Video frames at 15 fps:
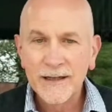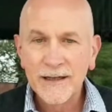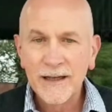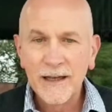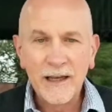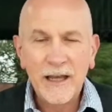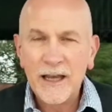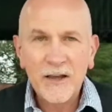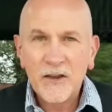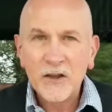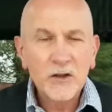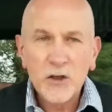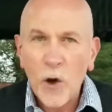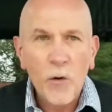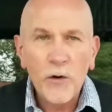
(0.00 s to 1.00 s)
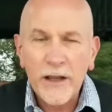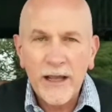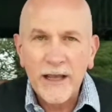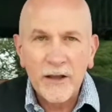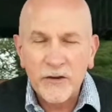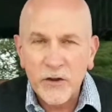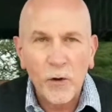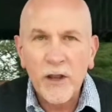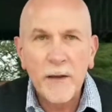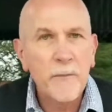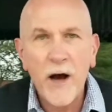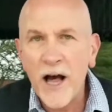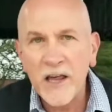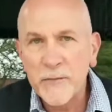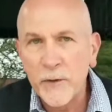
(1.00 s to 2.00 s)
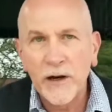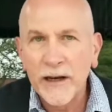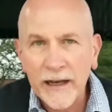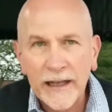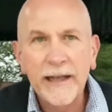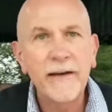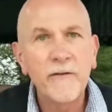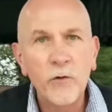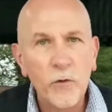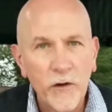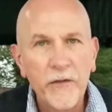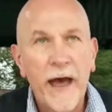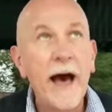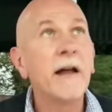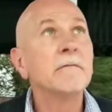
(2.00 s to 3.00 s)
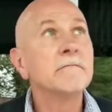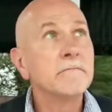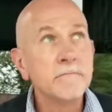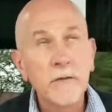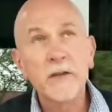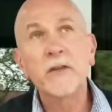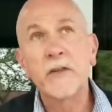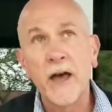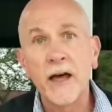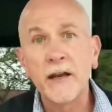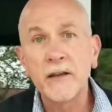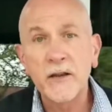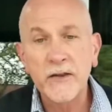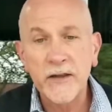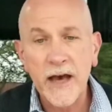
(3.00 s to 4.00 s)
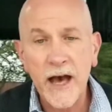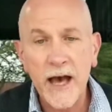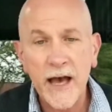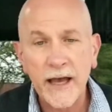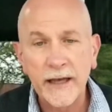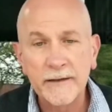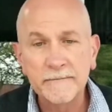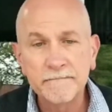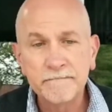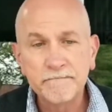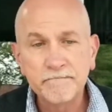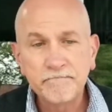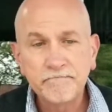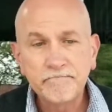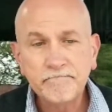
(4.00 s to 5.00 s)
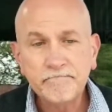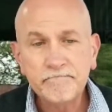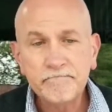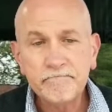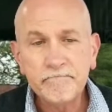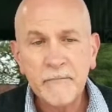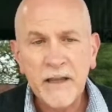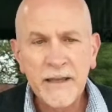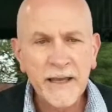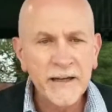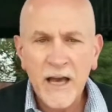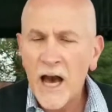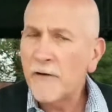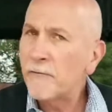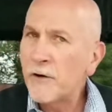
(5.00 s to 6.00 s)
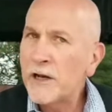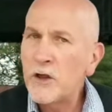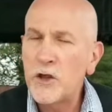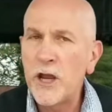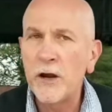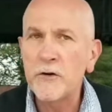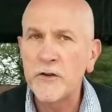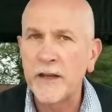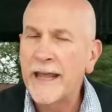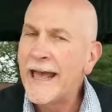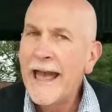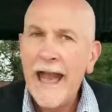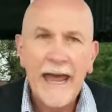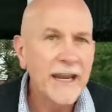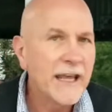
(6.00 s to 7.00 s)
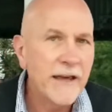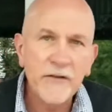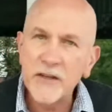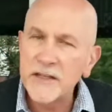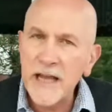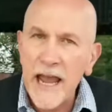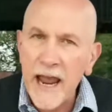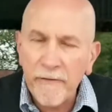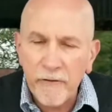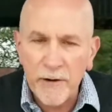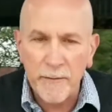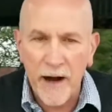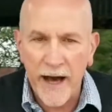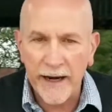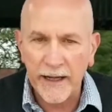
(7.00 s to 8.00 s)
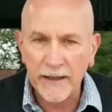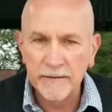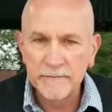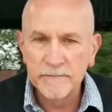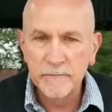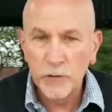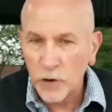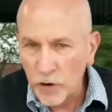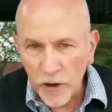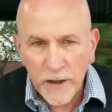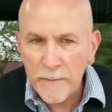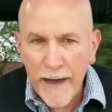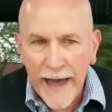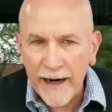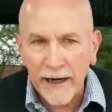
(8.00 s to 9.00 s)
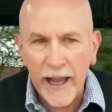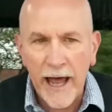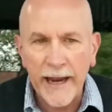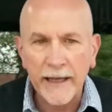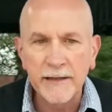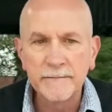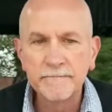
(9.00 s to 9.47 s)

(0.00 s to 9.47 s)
It's totally impossible to live without the sun in the sky. Yet God freely shares it, and he gives it to everybody, good and bad alike.